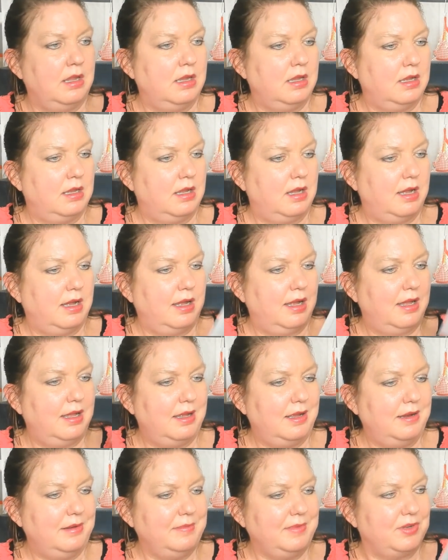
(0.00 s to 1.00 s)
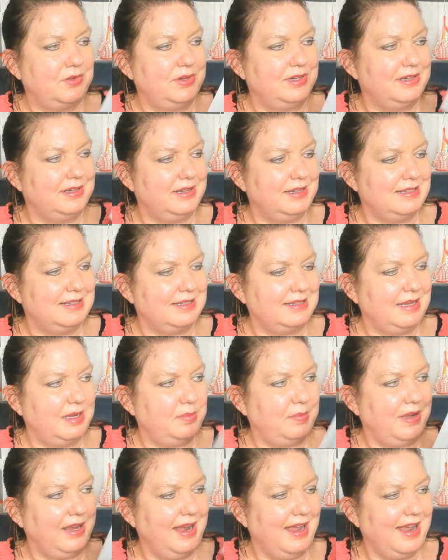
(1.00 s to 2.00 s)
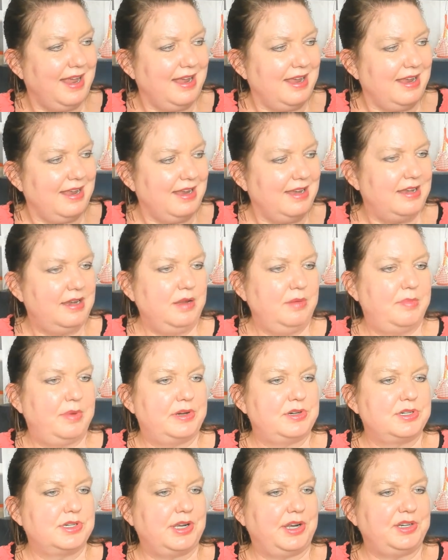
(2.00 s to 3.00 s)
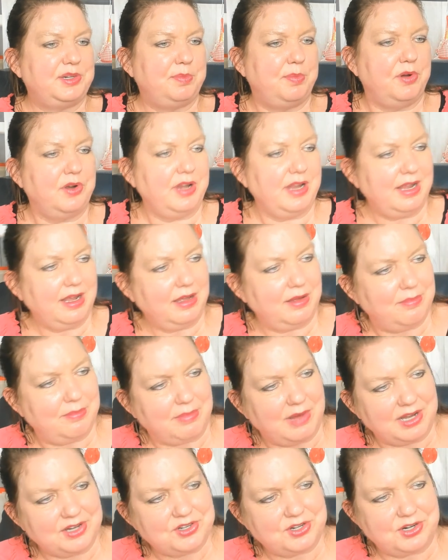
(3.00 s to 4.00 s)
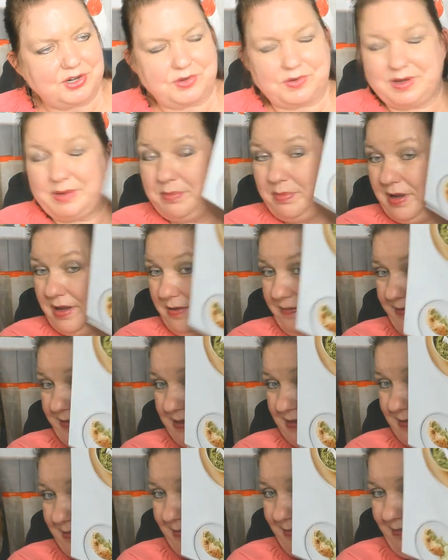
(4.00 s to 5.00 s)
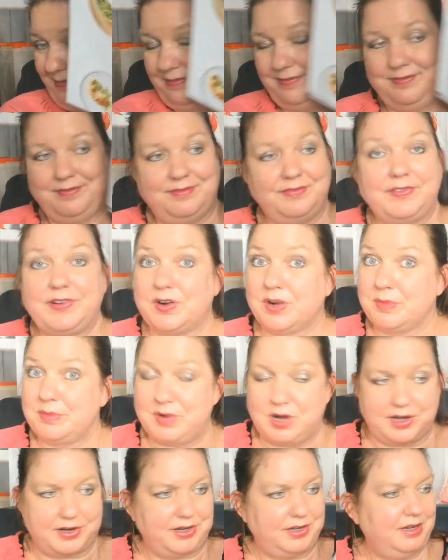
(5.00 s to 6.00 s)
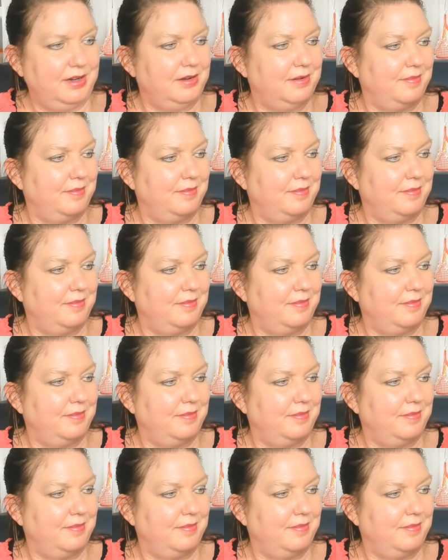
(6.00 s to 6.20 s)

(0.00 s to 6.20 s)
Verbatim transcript: I'm going to skip ahead. Butterscotch pudding, matcha cream puffs, very modern.